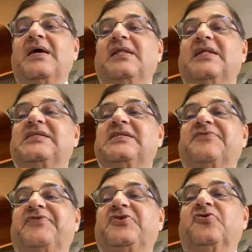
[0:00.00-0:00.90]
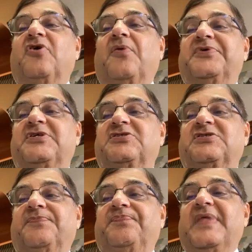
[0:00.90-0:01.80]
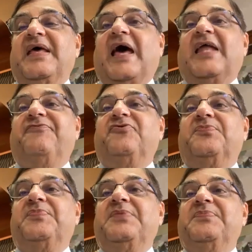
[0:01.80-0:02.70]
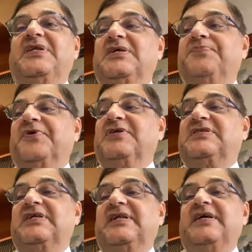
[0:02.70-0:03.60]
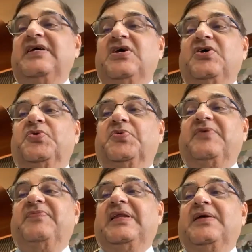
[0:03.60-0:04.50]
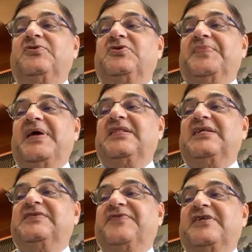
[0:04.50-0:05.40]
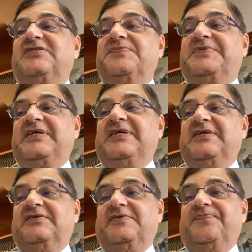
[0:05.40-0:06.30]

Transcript: This is a video competition, and if you had been meeting personally, you would have been able to make these friendships here.